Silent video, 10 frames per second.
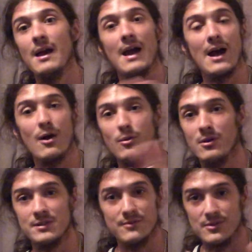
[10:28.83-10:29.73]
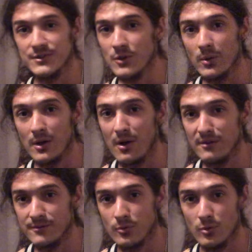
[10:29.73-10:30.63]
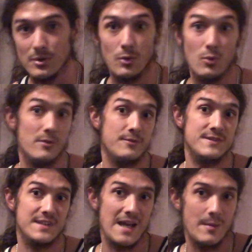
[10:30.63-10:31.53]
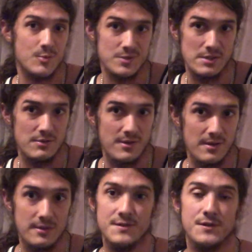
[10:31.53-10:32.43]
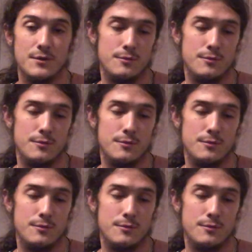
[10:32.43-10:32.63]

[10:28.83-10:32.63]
how long the video is going on for, or if it's capturing everything. So